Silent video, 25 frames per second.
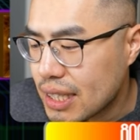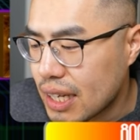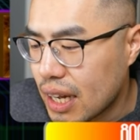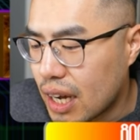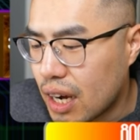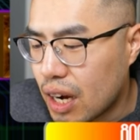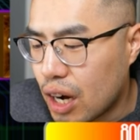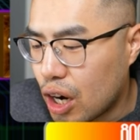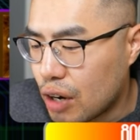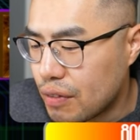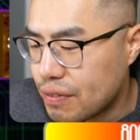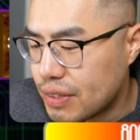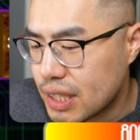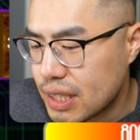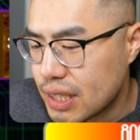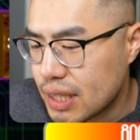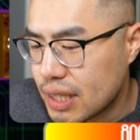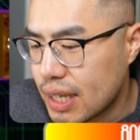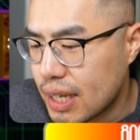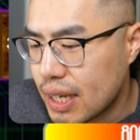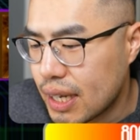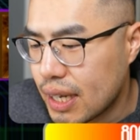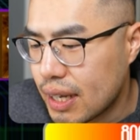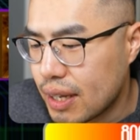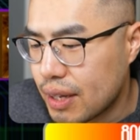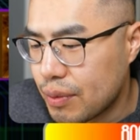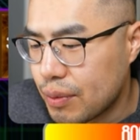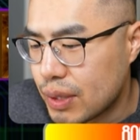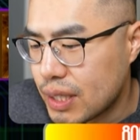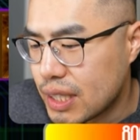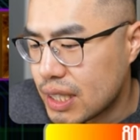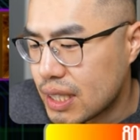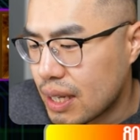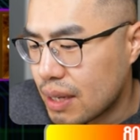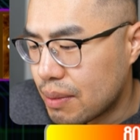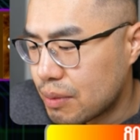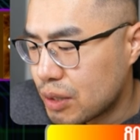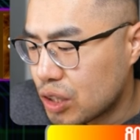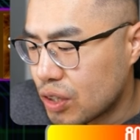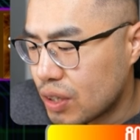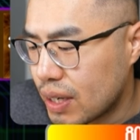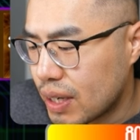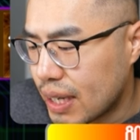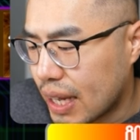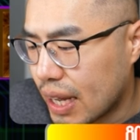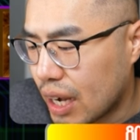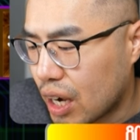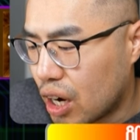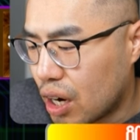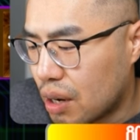Obviously, we just demonstrated
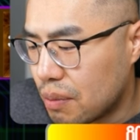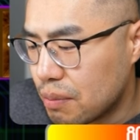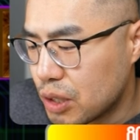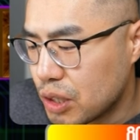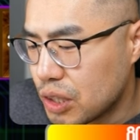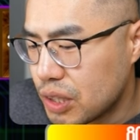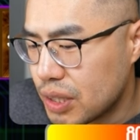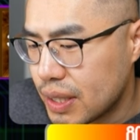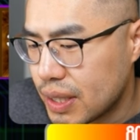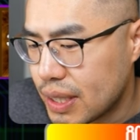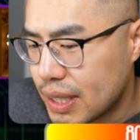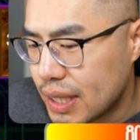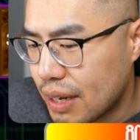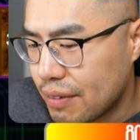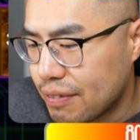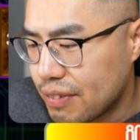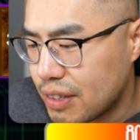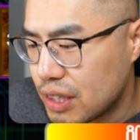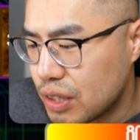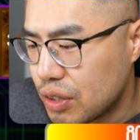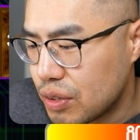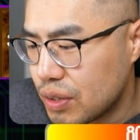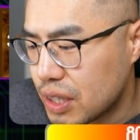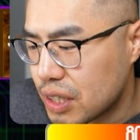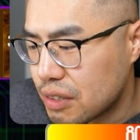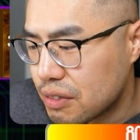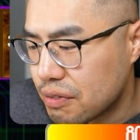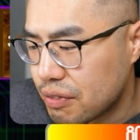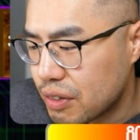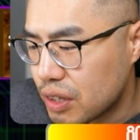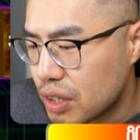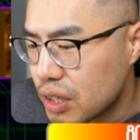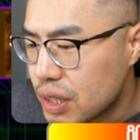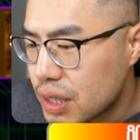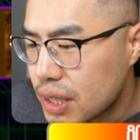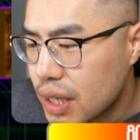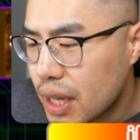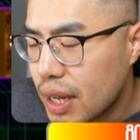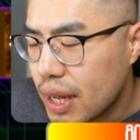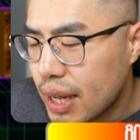that combo, so you can definitely do this first,